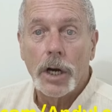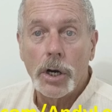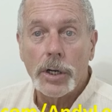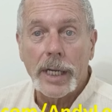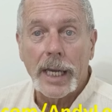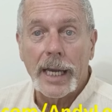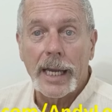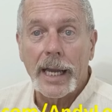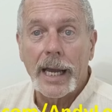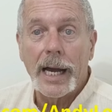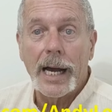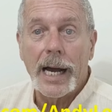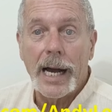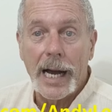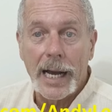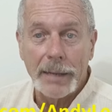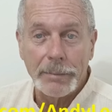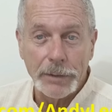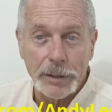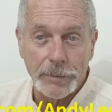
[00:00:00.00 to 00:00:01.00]
Okay,
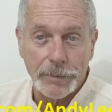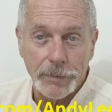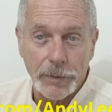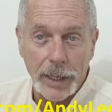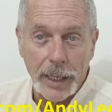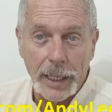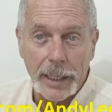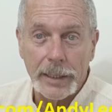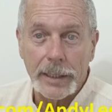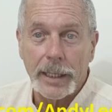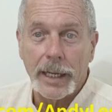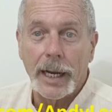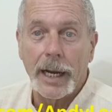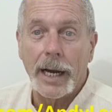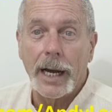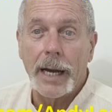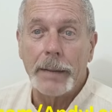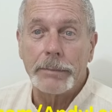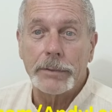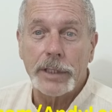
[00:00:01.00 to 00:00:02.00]
I'm your friend.
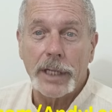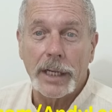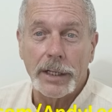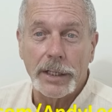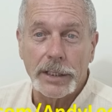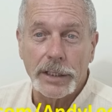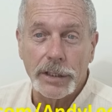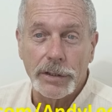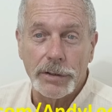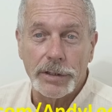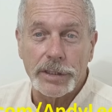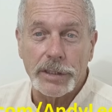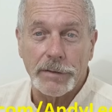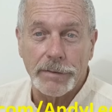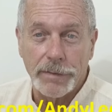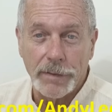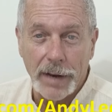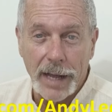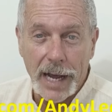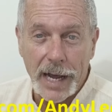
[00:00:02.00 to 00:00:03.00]
I'm telling you as a
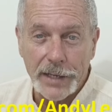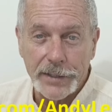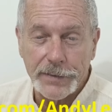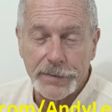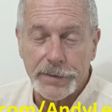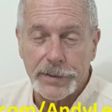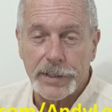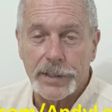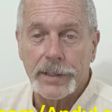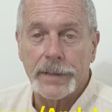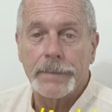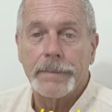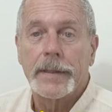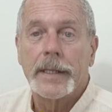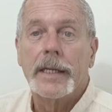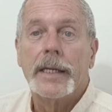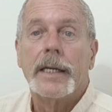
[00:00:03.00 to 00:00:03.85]
philosopher,